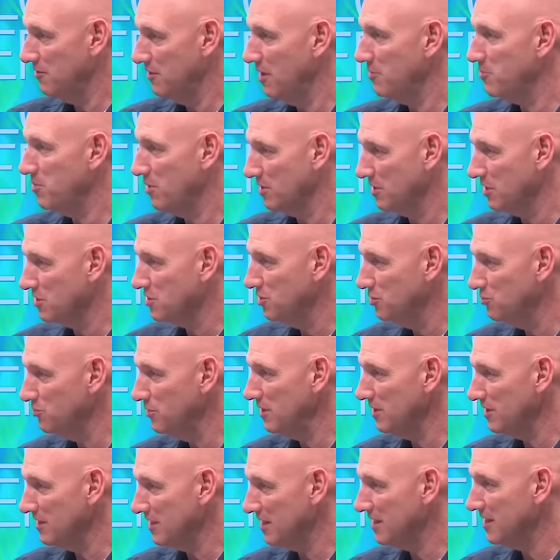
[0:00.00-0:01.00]
they put the two
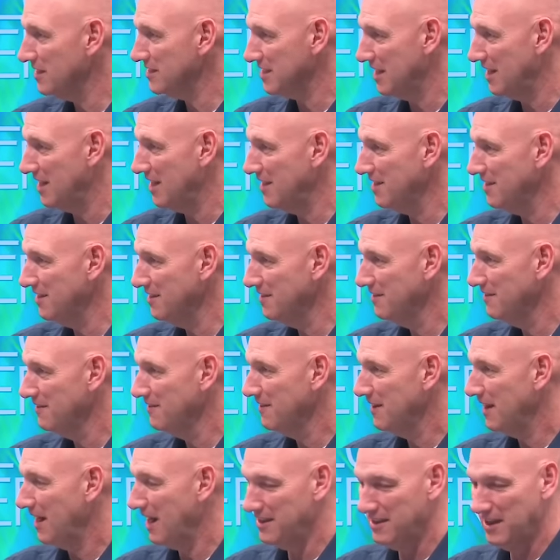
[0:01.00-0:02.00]
wheels on the side
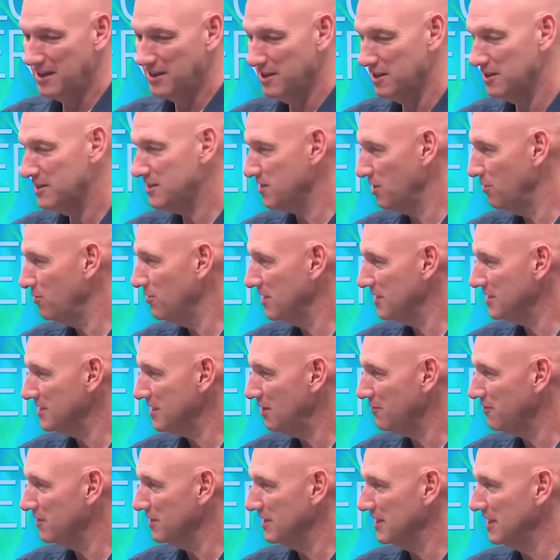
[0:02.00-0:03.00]
and then the stone
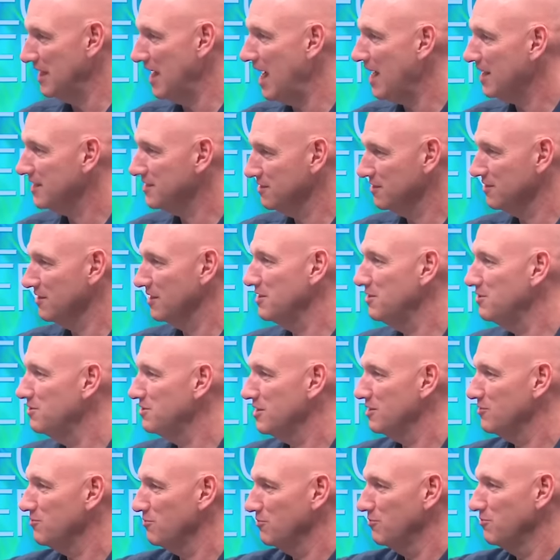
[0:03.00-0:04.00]
itself is the axle. Then you
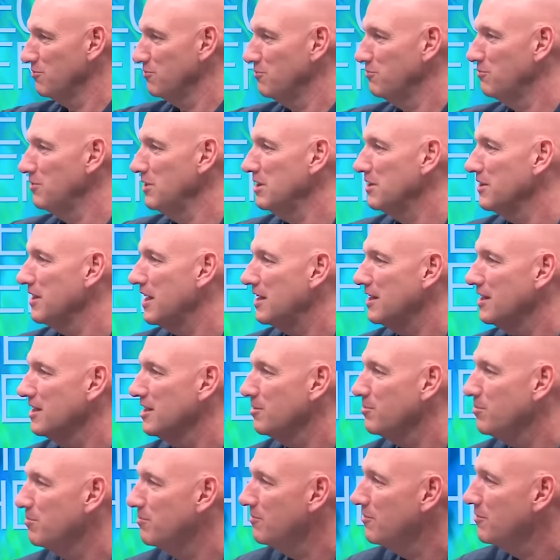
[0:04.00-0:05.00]
just wheel that
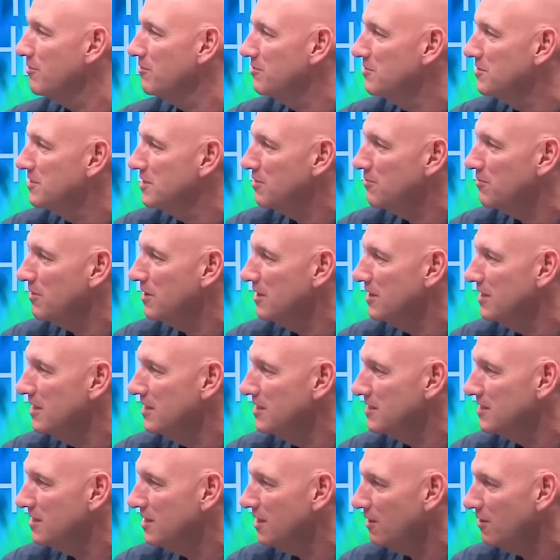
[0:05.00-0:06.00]
into to where it
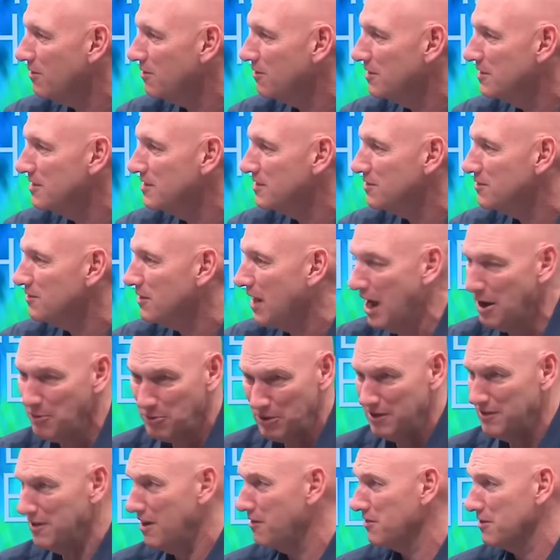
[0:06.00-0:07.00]
needs to go. And so I would
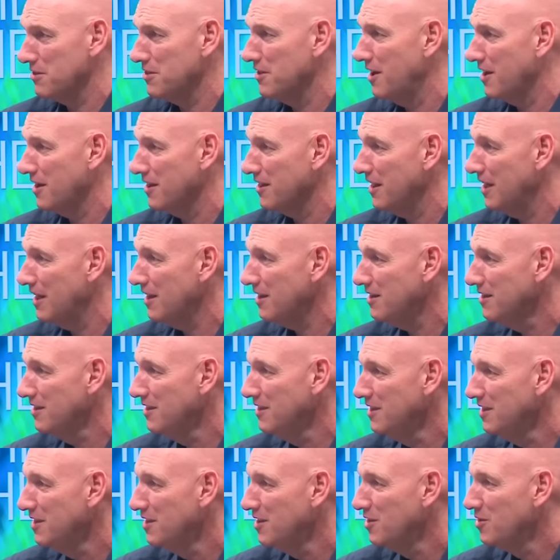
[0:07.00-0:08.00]
have never thought of that.
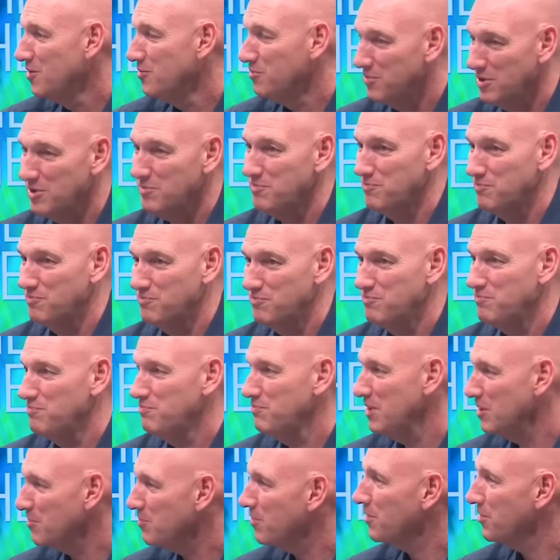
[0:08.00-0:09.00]
Hmm. But
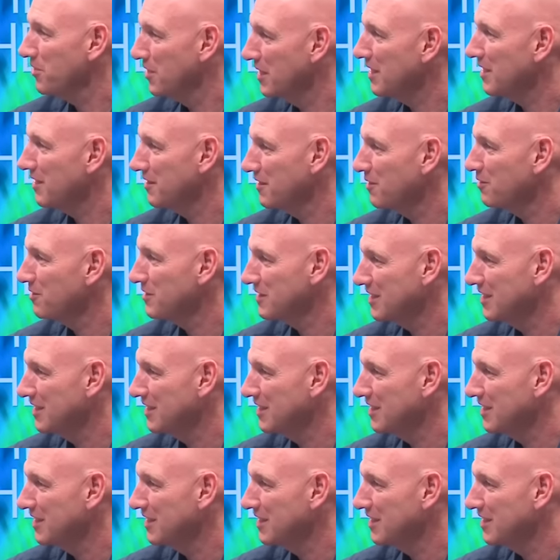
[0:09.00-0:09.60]
people think of those